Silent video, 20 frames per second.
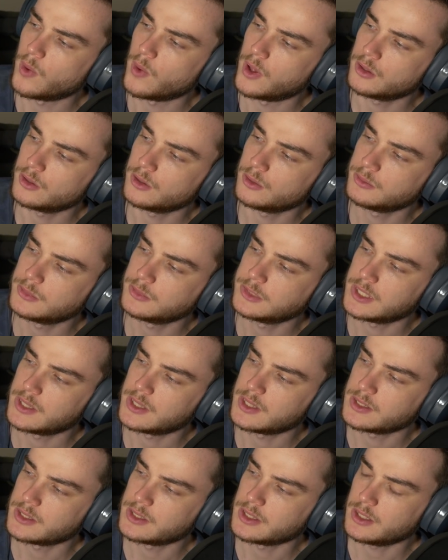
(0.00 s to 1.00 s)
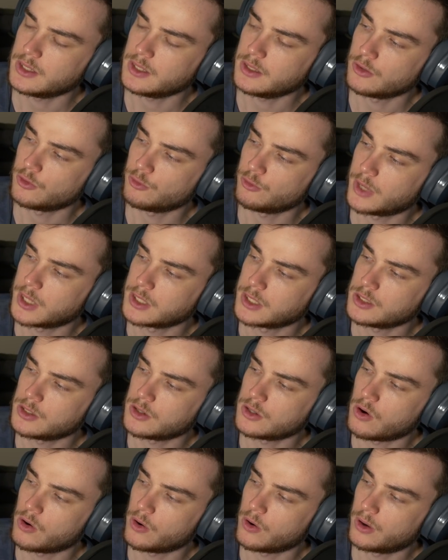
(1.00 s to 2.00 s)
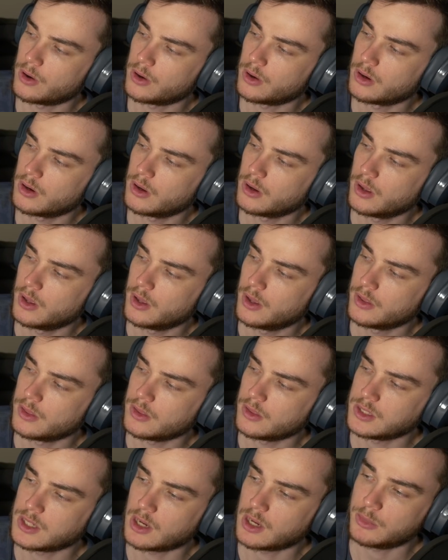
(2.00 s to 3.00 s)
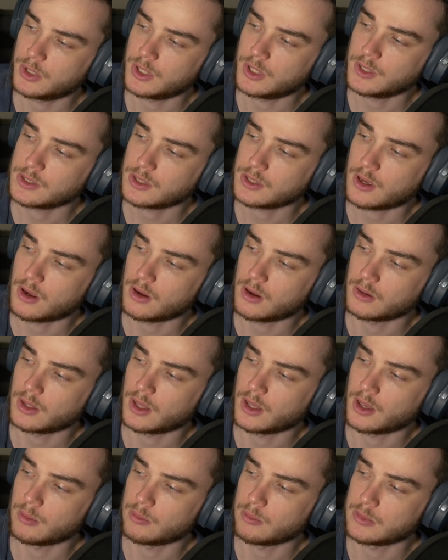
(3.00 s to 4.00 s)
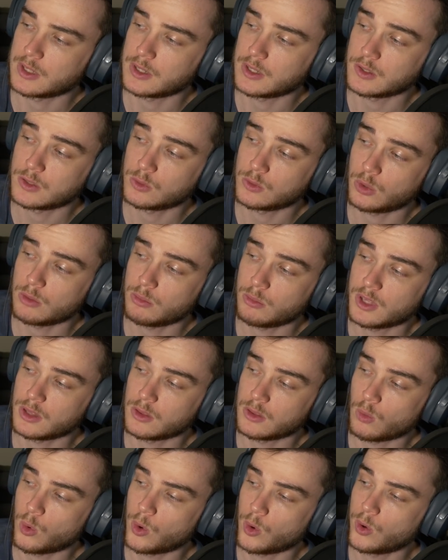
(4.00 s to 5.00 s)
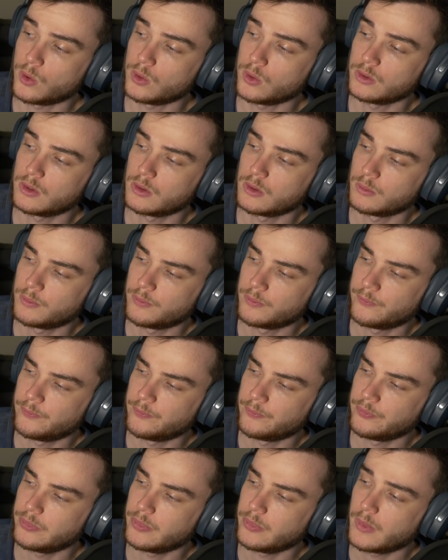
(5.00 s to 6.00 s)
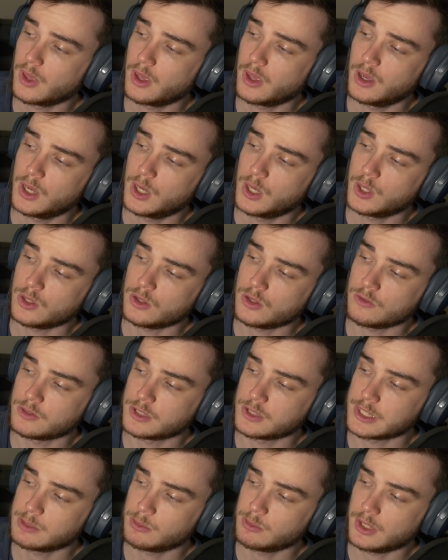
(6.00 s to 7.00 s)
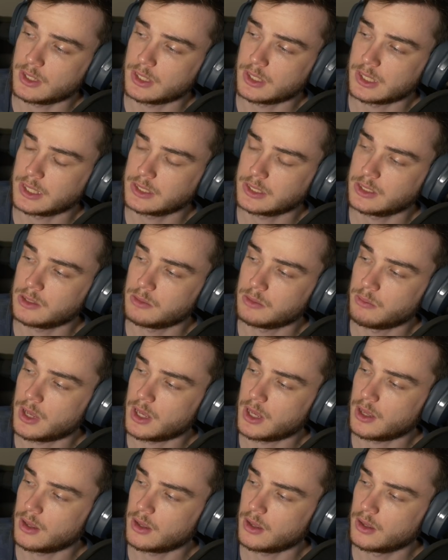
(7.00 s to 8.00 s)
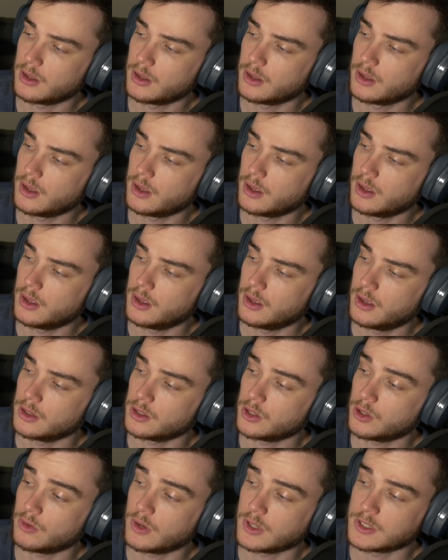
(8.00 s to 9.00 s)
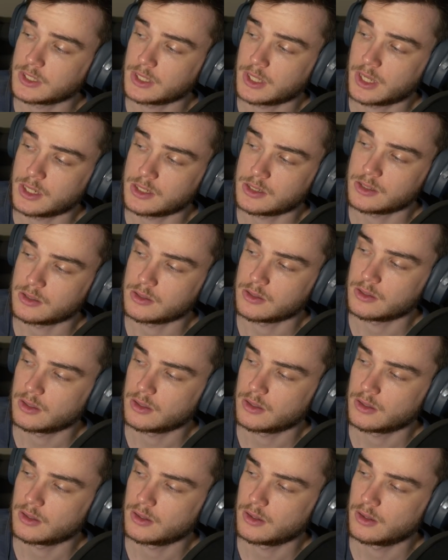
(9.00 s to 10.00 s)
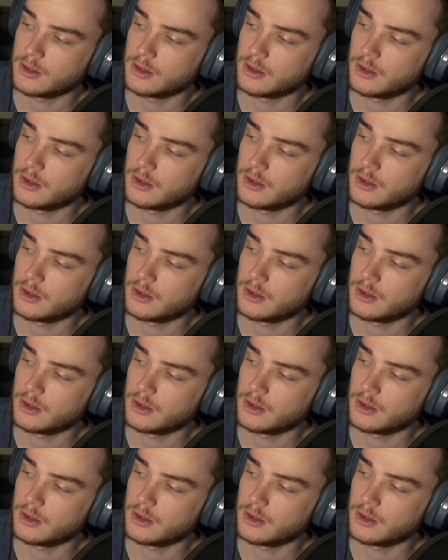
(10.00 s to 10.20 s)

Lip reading: Welcome to the city of Machikoro, the Japanese card game that is sweeping the world. You've just been elected mayor. Congratulations.